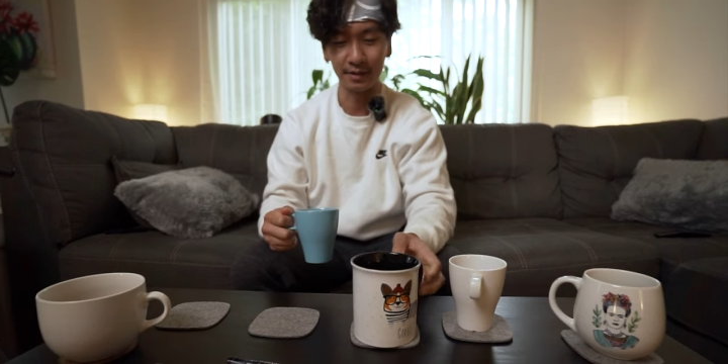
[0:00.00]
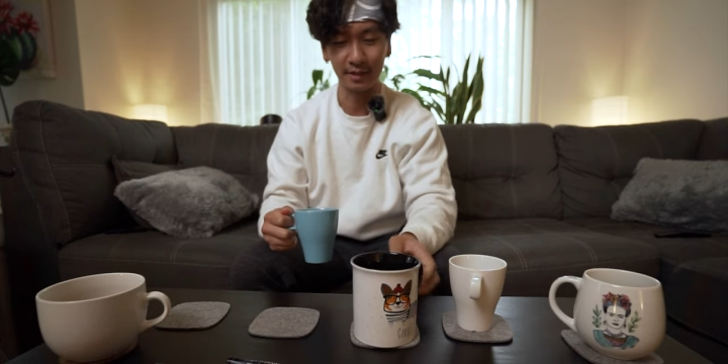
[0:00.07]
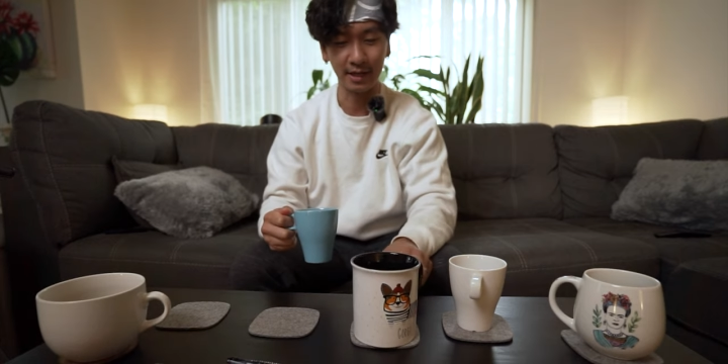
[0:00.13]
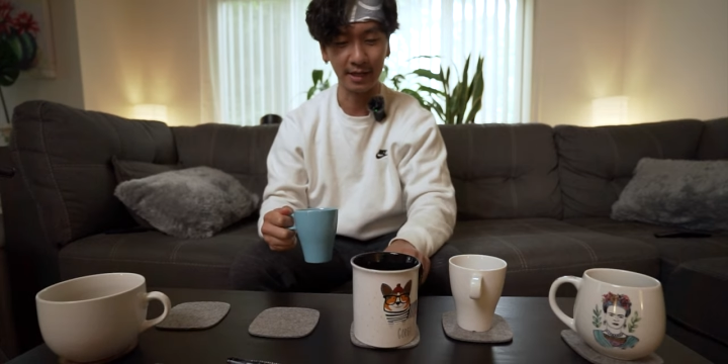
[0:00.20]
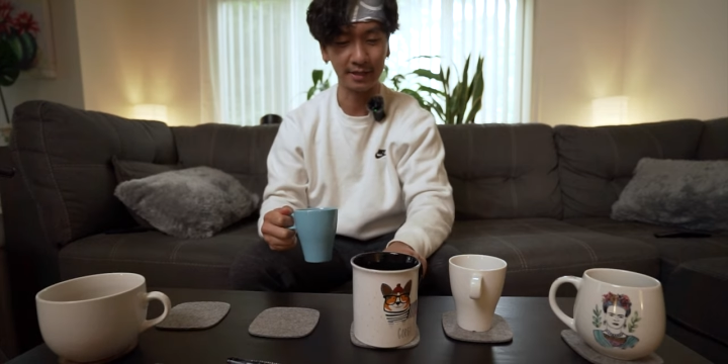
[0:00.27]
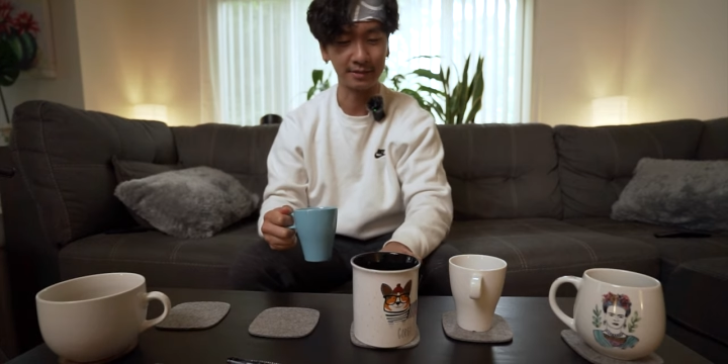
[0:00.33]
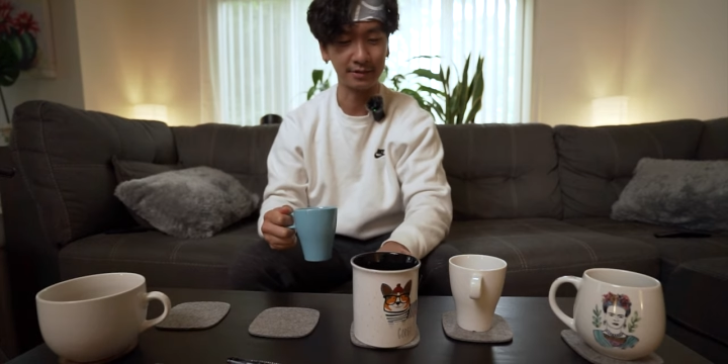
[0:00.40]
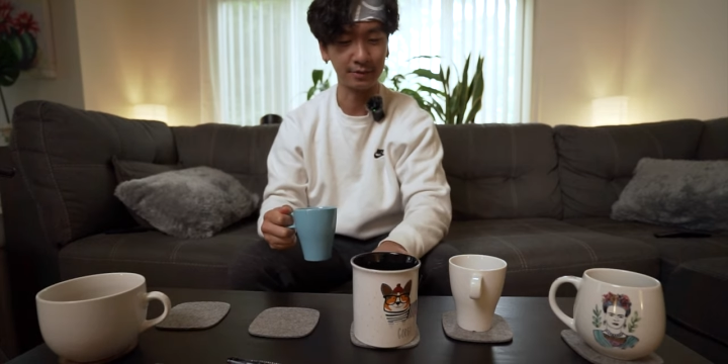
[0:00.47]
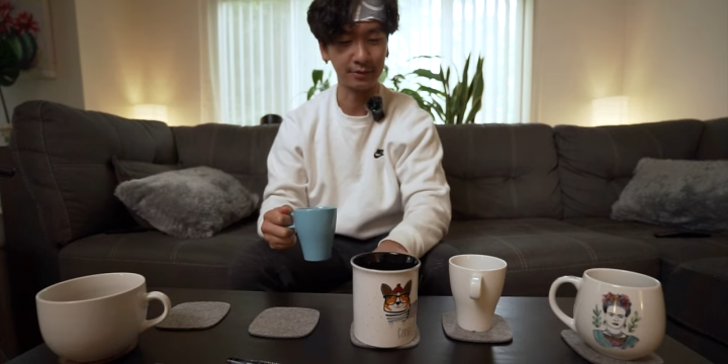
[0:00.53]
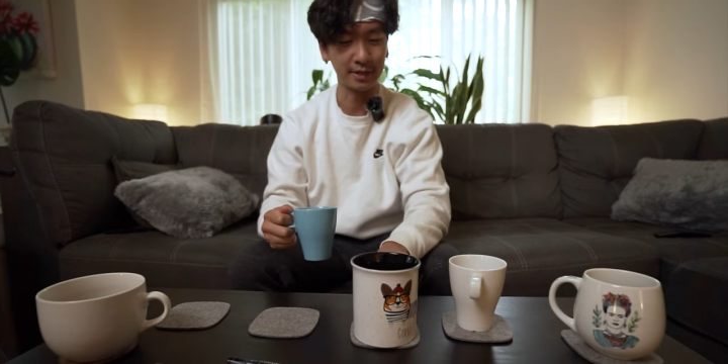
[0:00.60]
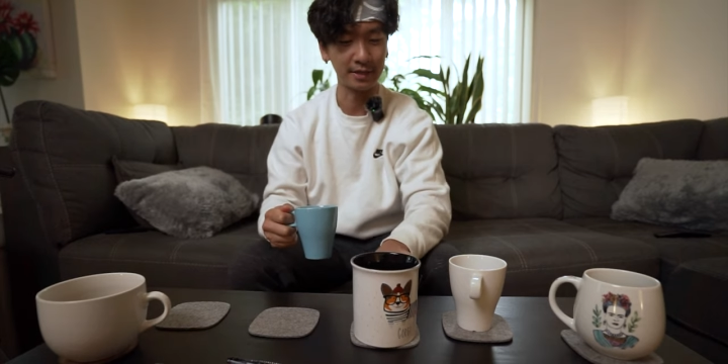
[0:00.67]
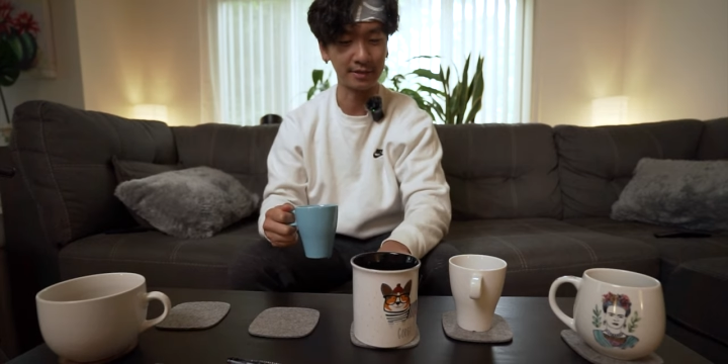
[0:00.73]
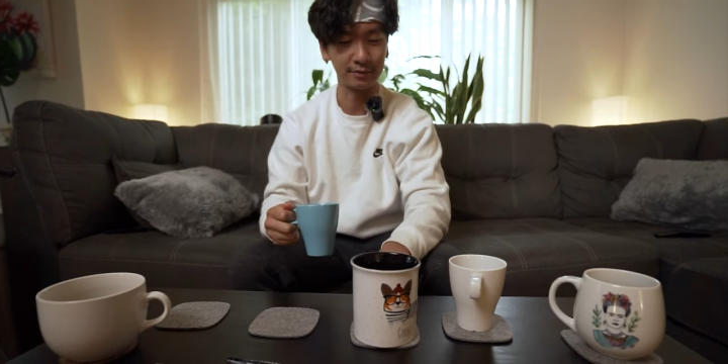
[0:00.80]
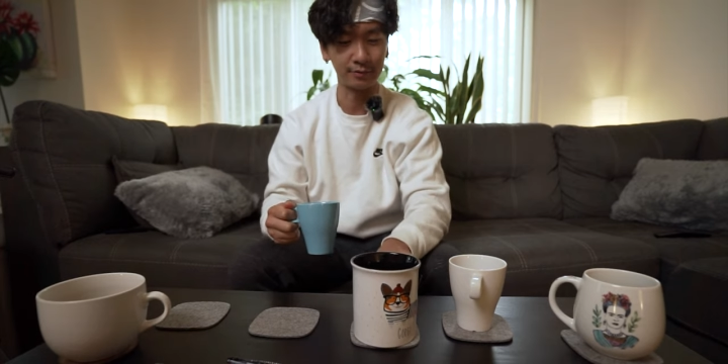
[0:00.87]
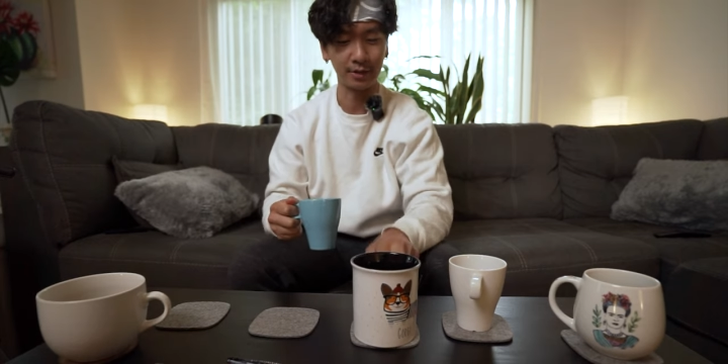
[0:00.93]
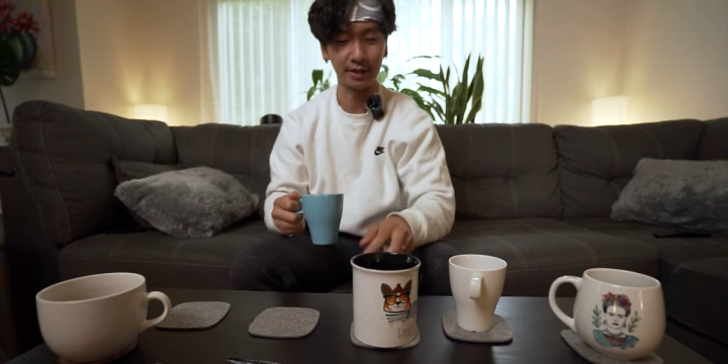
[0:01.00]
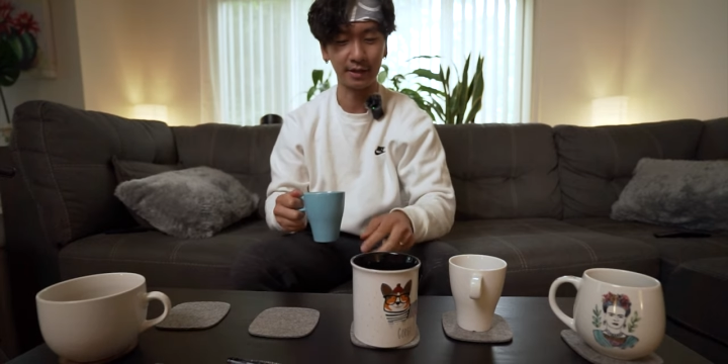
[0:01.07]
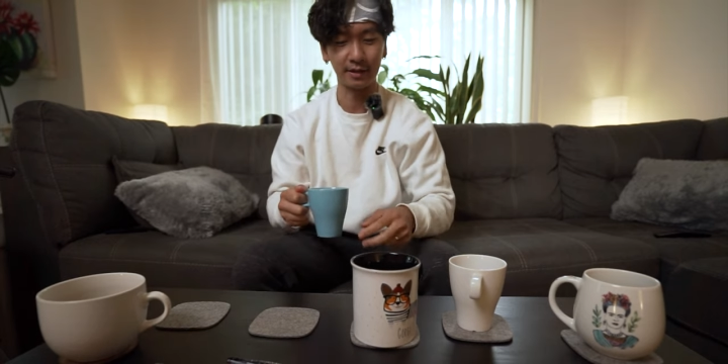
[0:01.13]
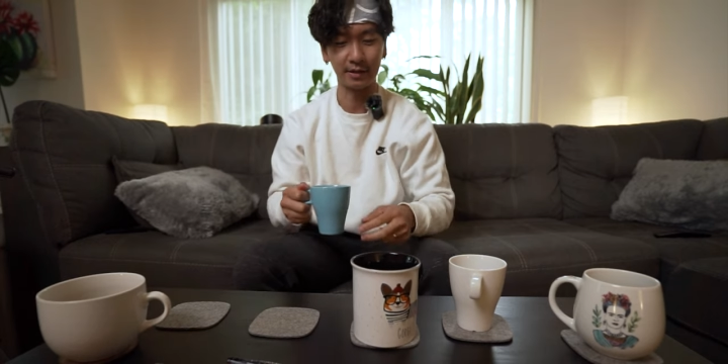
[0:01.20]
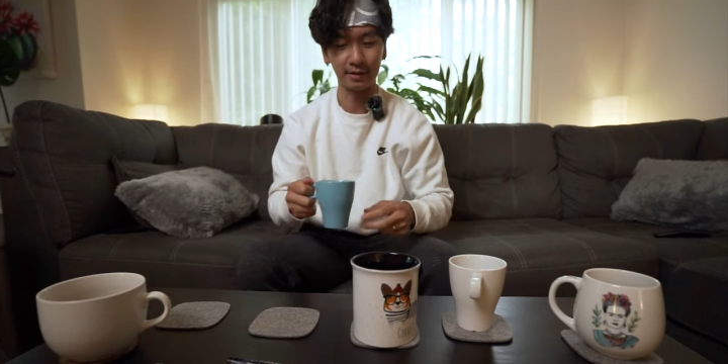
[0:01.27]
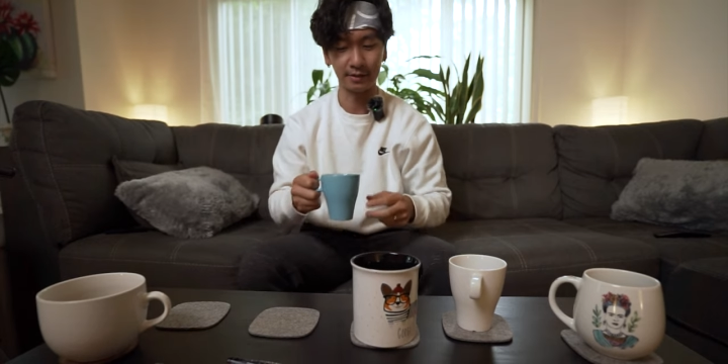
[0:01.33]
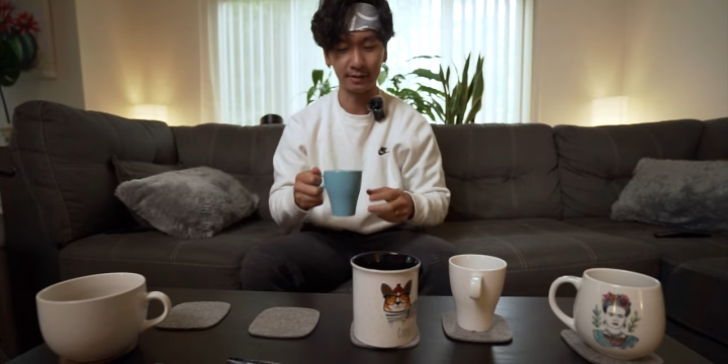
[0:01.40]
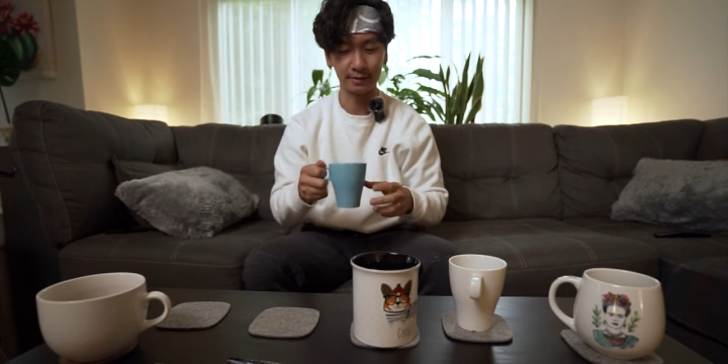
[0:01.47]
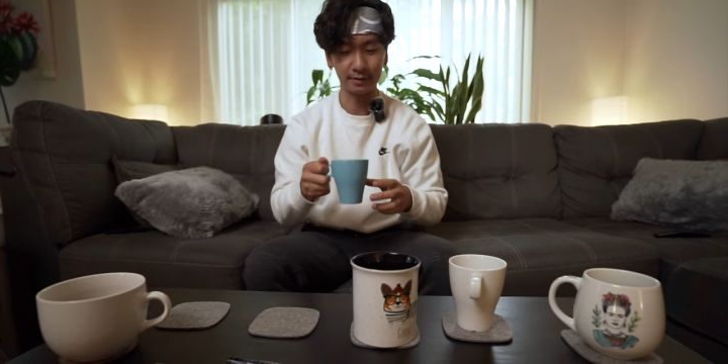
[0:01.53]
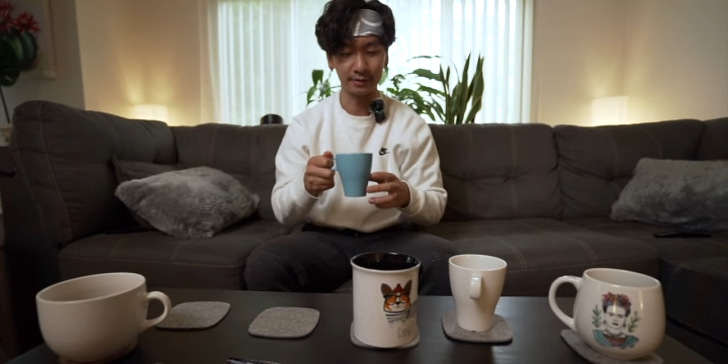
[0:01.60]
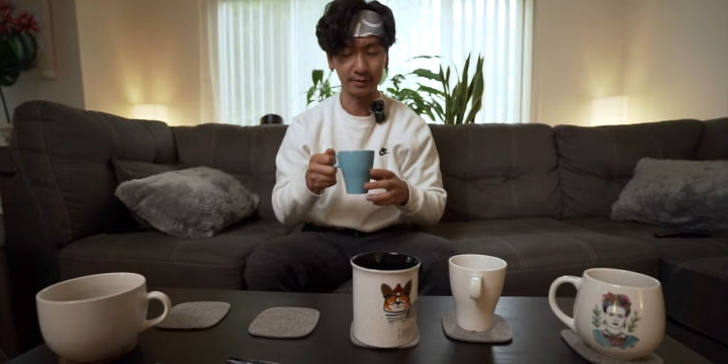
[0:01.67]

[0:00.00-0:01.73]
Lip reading: Yeah, so that's right there.